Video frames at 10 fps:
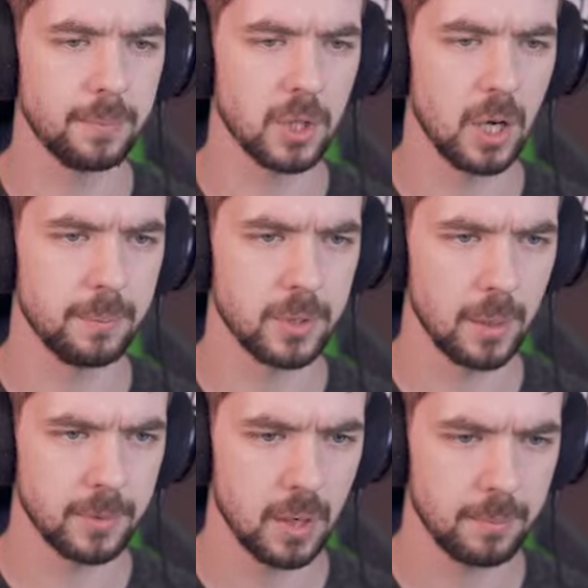dum
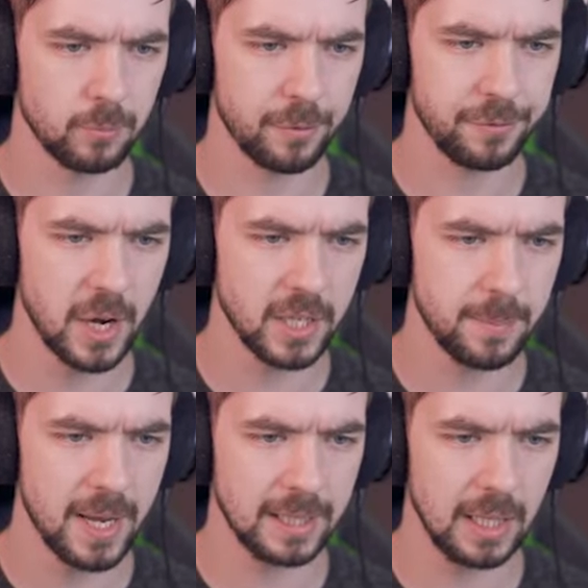dum dum. Refined
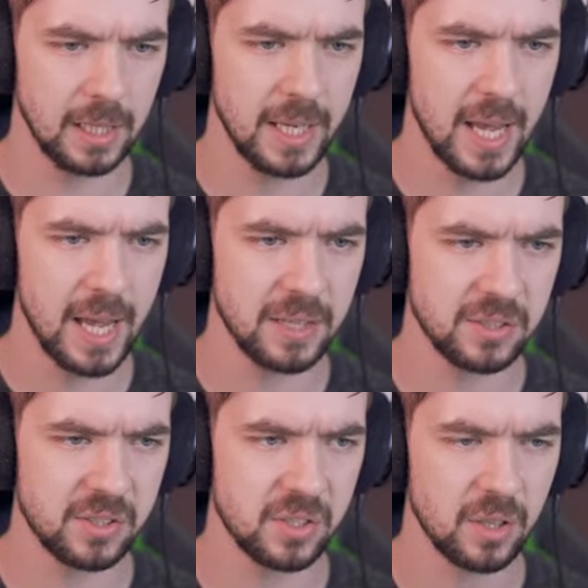metal,
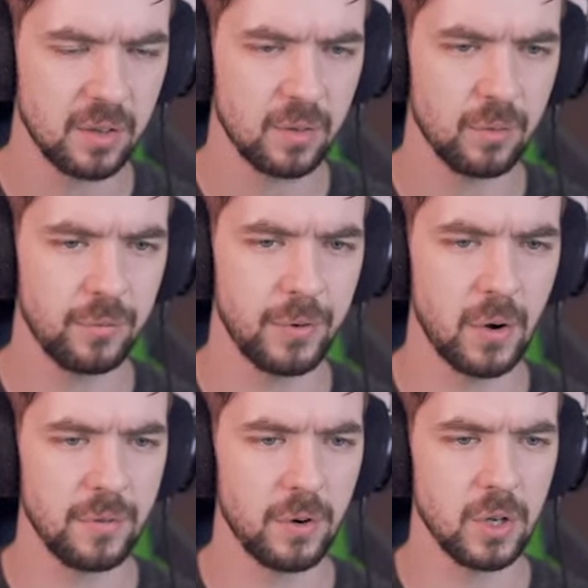yes.
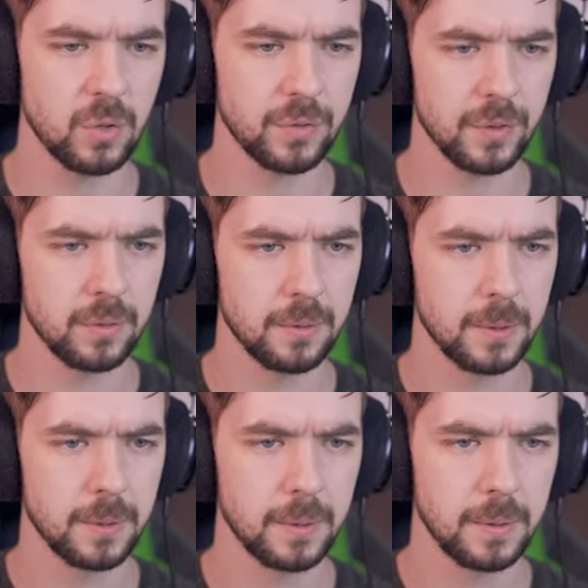Very, very useful.
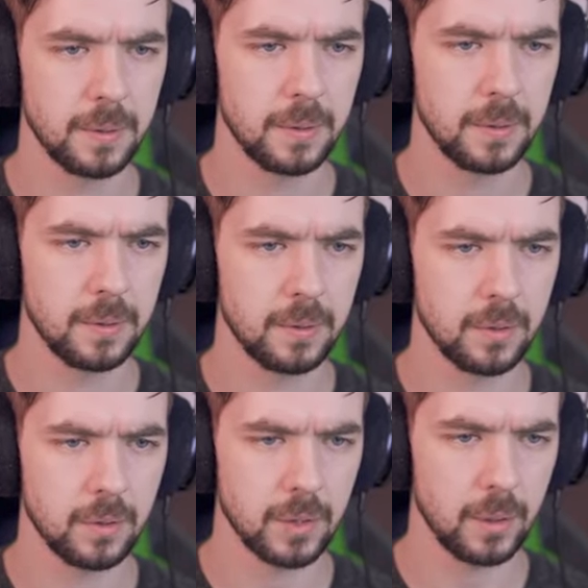Okay,